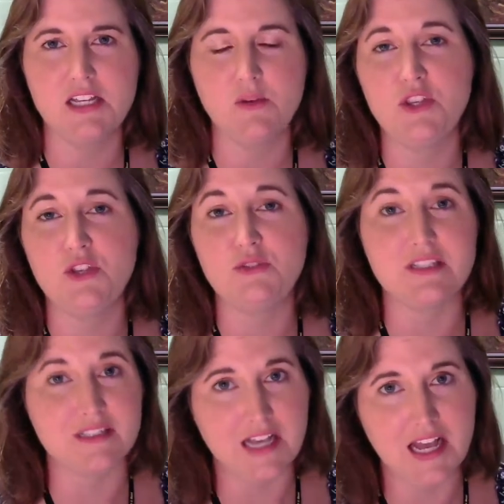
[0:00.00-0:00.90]
when you
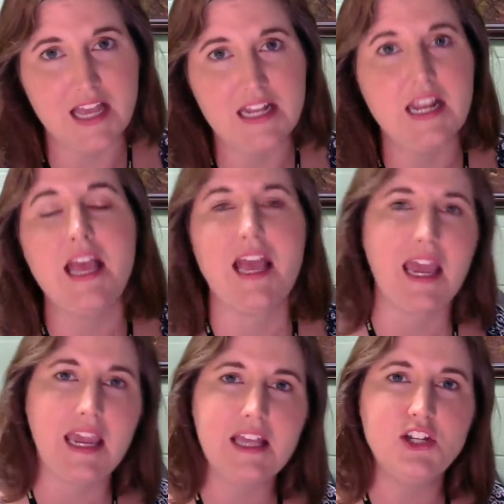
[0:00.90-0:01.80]
design
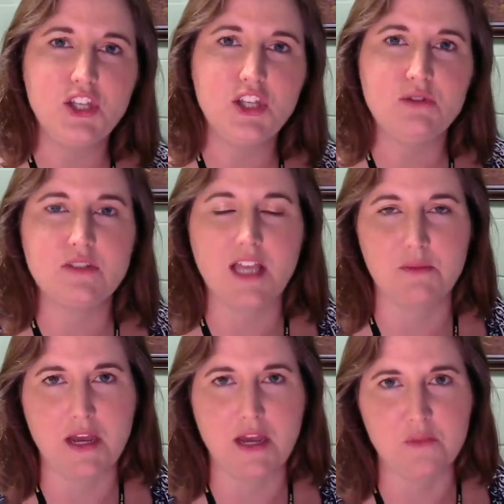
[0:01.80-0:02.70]
and use a
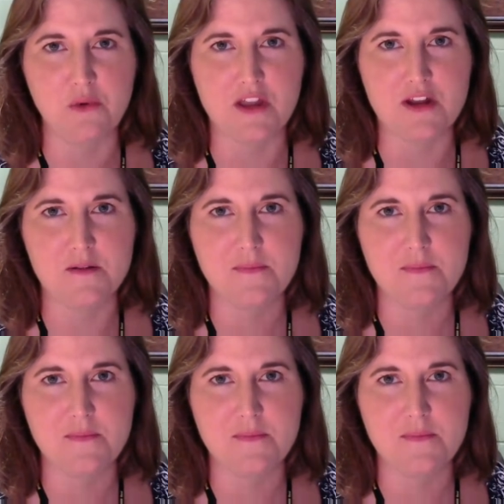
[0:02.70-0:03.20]
PowerPoint.